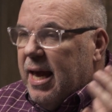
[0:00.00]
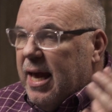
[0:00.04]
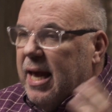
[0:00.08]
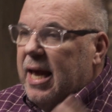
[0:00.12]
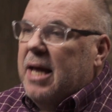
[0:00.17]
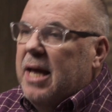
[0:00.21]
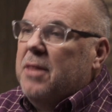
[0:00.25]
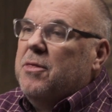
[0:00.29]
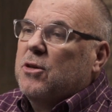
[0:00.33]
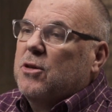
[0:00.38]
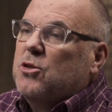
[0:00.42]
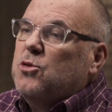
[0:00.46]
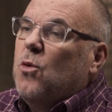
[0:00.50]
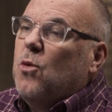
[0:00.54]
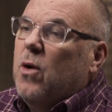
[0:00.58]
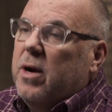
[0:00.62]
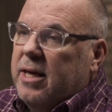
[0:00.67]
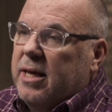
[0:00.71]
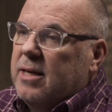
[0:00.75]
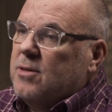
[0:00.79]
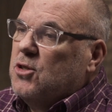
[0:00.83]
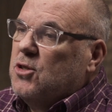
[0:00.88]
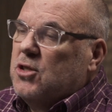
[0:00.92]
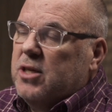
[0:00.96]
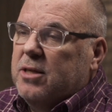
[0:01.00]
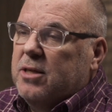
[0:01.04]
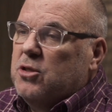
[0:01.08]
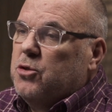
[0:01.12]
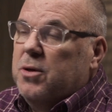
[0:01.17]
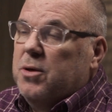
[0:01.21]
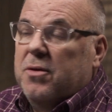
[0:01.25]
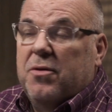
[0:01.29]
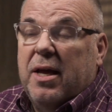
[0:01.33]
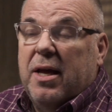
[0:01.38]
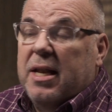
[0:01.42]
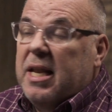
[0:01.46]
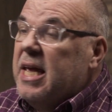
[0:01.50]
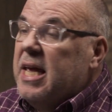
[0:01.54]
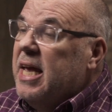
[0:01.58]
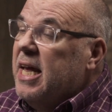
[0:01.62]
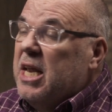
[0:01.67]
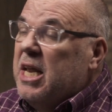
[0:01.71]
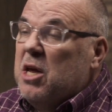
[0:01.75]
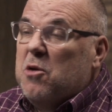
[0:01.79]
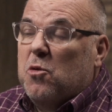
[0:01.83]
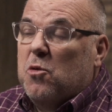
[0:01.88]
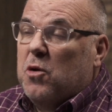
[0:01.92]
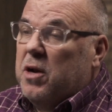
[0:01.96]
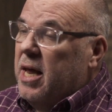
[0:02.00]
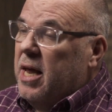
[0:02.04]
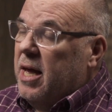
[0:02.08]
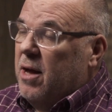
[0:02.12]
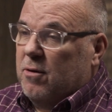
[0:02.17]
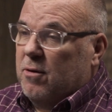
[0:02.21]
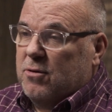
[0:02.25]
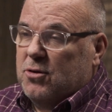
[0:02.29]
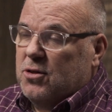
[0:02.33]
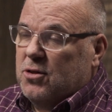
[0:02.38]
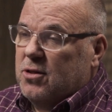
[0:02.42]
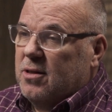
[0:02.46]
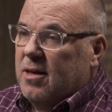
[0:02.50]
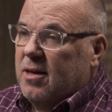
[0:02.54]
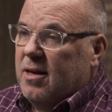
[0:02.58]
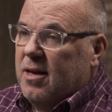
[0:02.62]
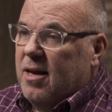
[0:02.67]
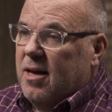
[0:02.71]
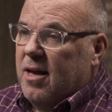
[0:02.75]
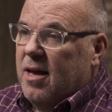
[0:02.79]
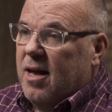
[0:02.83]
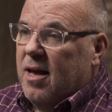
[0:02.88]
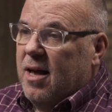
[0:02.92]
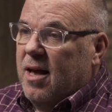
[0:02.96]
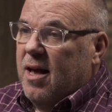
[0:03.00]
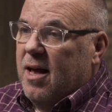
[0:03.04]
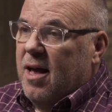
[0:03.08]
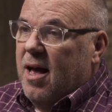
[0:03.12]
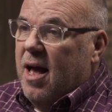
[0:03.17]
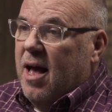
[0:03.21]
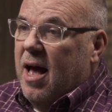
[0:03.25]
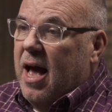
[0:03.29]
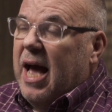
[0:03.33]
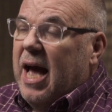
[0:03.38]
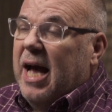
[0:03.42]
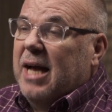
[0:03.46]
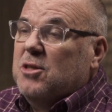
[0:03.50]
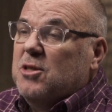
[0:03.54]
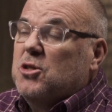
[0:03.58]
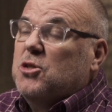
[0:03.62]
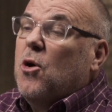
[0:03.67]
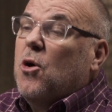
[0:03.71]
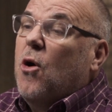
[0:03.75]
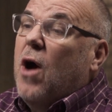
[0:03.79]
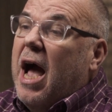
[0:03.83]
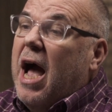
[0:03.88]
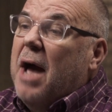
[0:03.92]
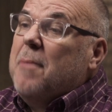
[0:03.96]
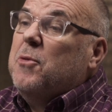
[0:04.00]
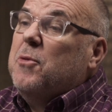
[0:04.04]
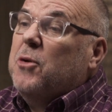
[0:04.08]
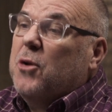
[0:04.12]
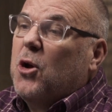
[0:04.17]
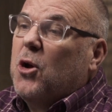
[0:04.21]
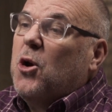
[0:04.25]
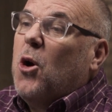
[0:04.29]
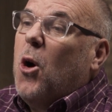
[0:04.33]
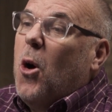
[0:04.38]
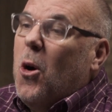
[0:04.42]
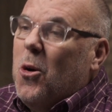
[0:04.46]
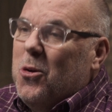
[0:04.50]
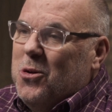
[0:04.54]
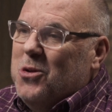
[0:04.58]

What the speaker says: in the 20th century than anyone else. And so I'm going to call